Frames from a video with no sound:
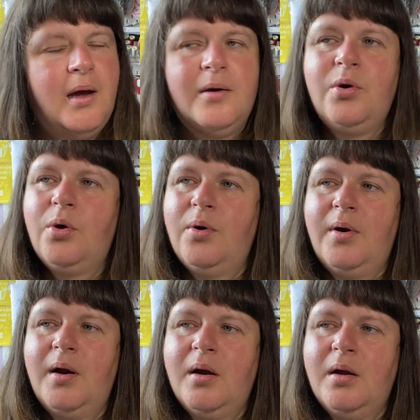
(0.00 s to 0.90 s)
No,
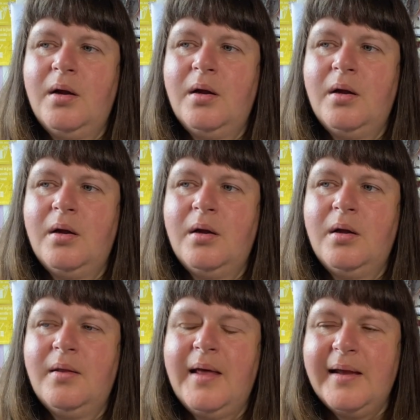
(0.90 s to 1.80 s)

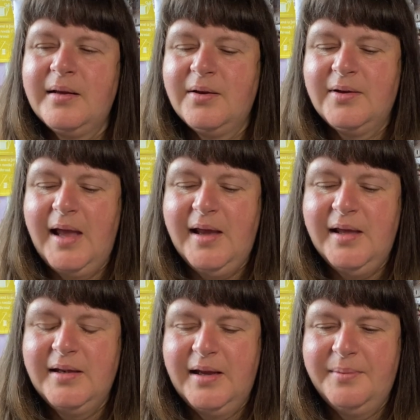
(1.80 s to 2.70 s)
that's her
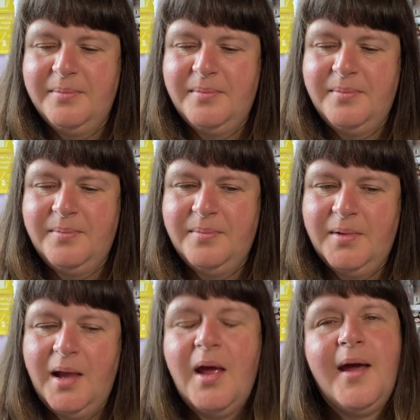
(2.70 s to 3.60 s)
second name.
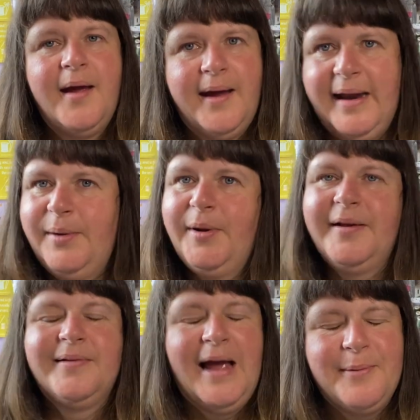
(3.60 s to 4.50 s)
Anyway,
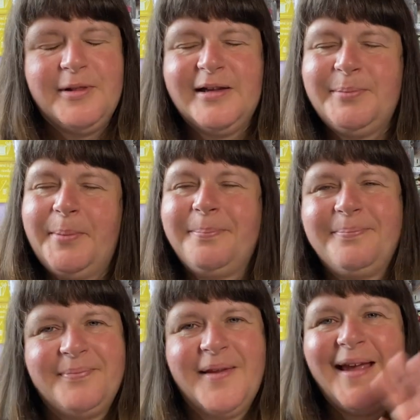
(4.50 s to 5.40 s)
Tamlin's mum.
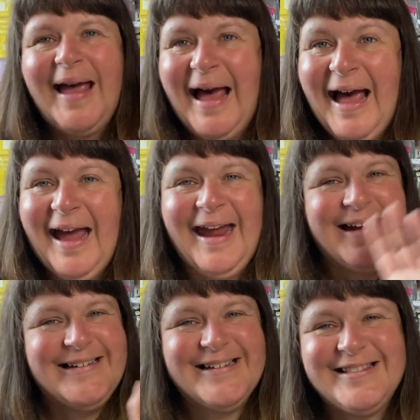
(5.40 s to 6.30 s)
Hi,
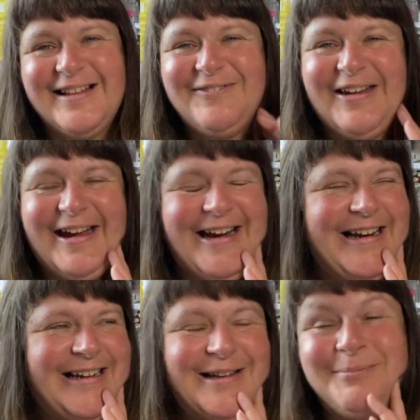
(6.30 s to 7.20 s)
love you.
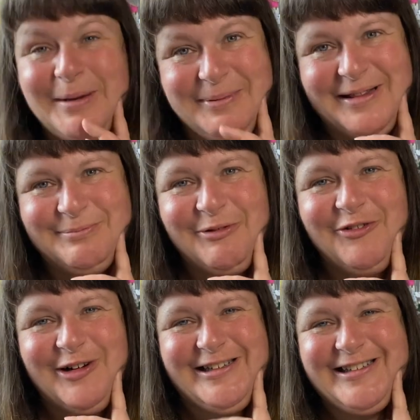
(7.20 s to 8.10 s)
People on my
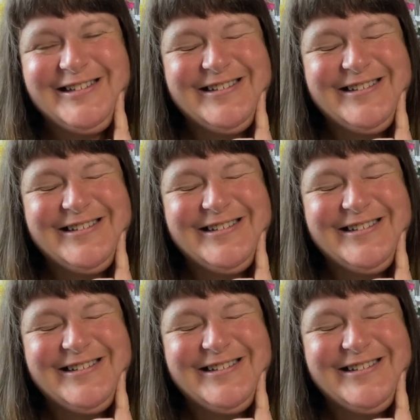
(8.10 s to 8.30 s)
phone.